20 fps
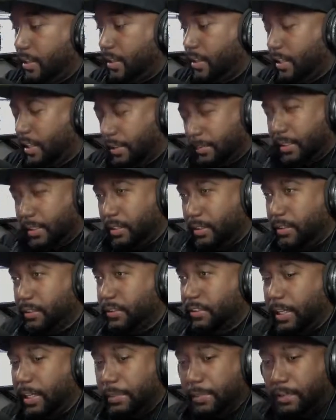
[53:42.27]
just not
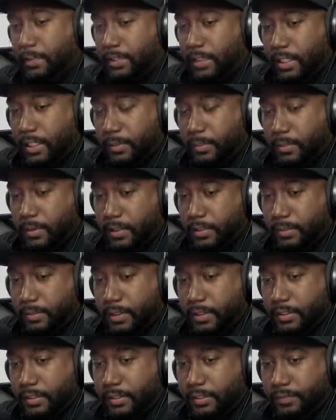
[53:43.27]
used to typing on the keyboard as
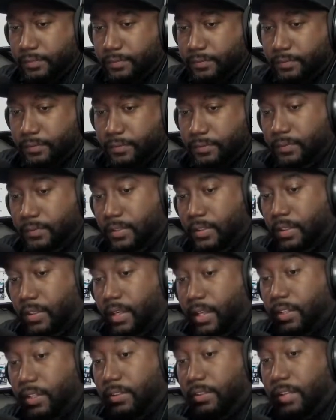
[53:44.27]
much.
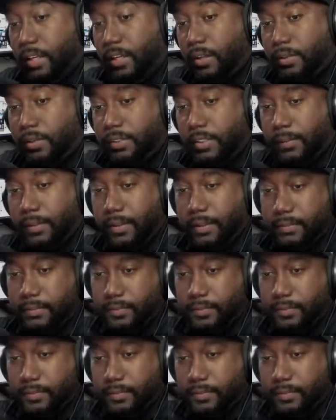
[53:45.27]
Hello, Dale. What's up, man?